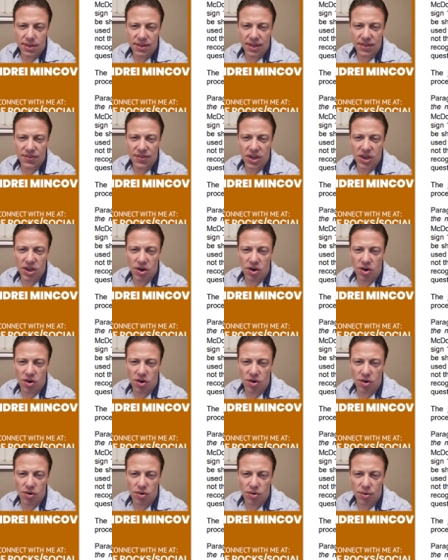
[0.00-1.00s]
And then they
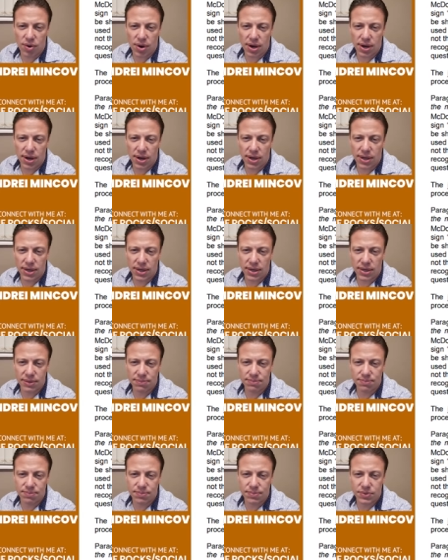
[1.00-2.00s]
go
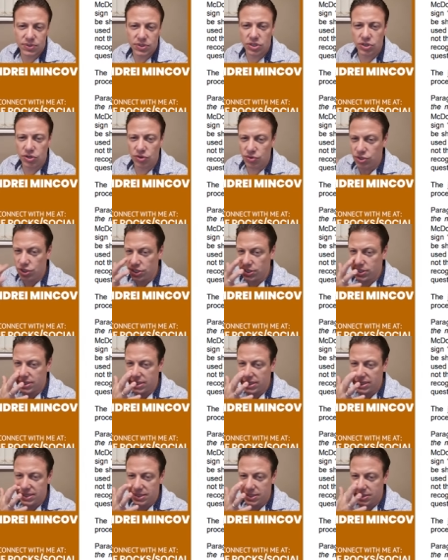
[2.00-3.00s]
uh, to
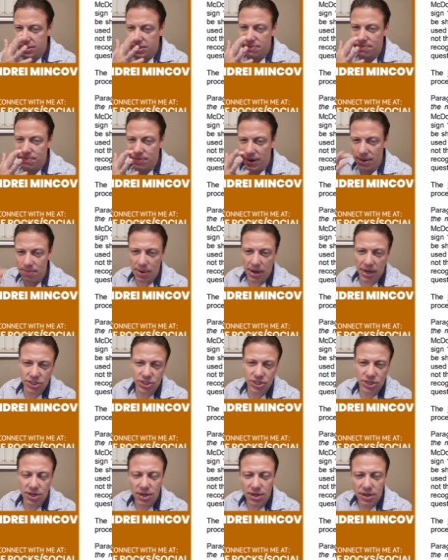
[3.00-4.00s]
just pretty
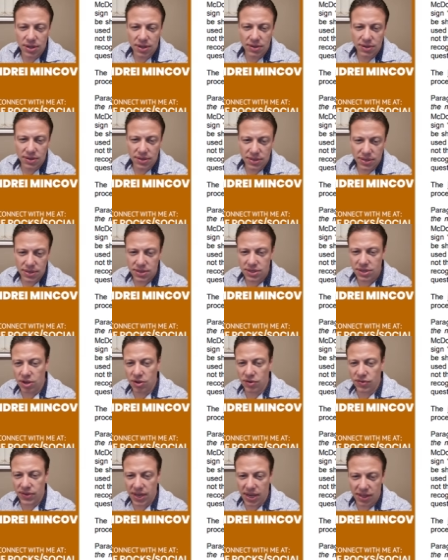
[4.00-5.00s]
much, you
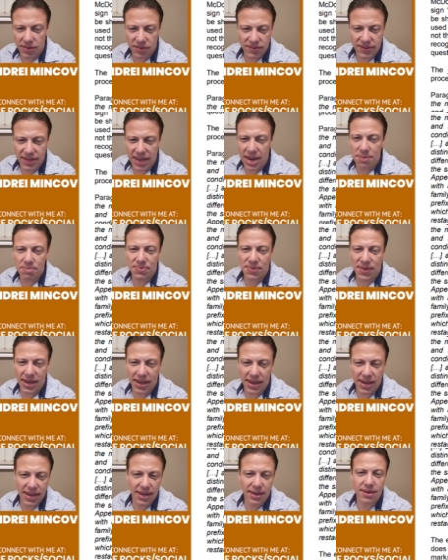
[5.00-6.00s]
know, say the same
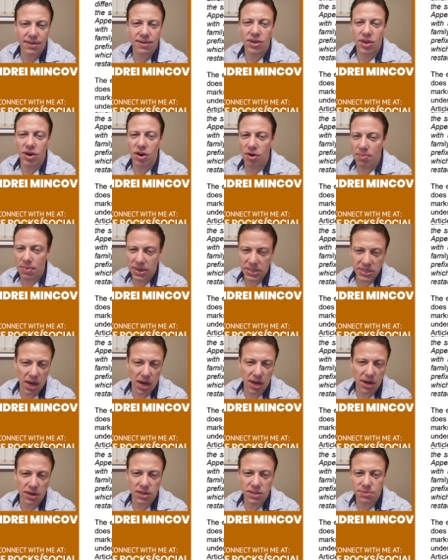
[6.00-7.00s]
thing, you know,
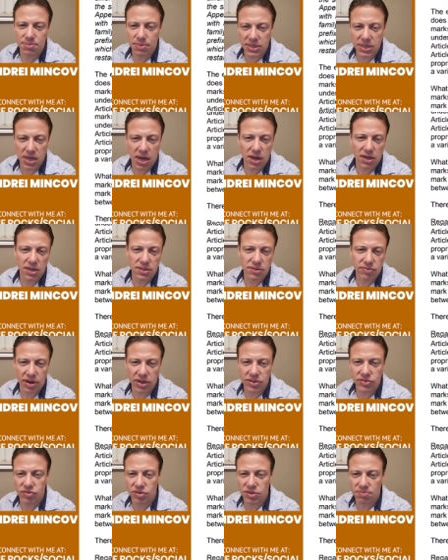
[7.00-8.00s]
McDonald's, McDonald's,
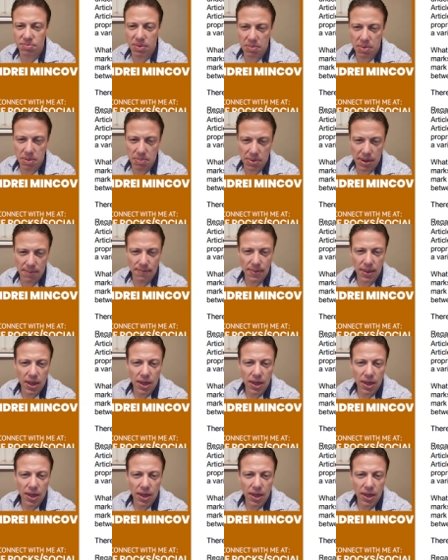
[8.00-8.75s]
restaurants, blah, blah, blah.